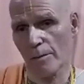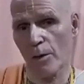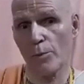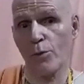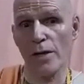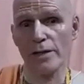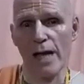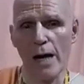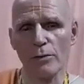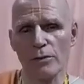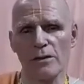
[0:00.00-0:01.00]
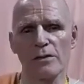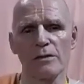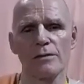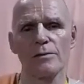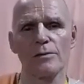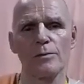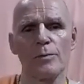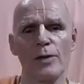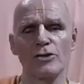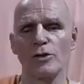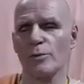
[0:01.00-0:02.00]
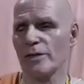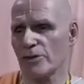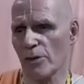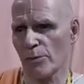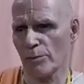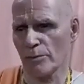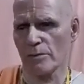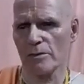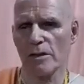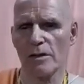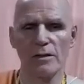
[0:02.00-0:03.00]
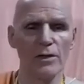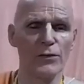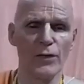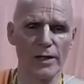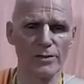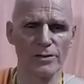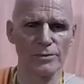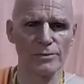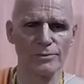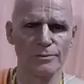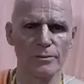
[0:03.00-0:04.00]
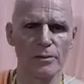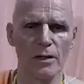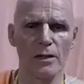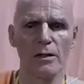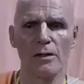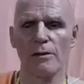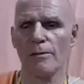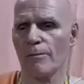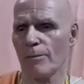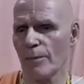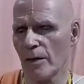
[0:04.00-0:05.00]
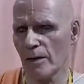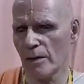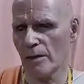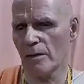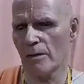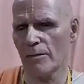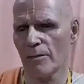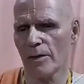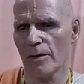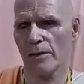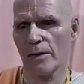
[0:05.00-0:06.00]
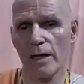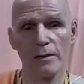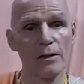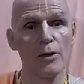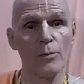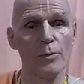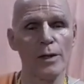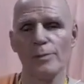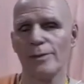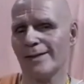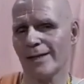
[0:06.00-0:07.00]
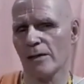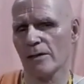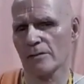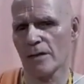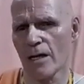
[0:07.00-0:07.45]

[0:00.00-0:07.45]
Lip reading: point out possibly some defects that may be there.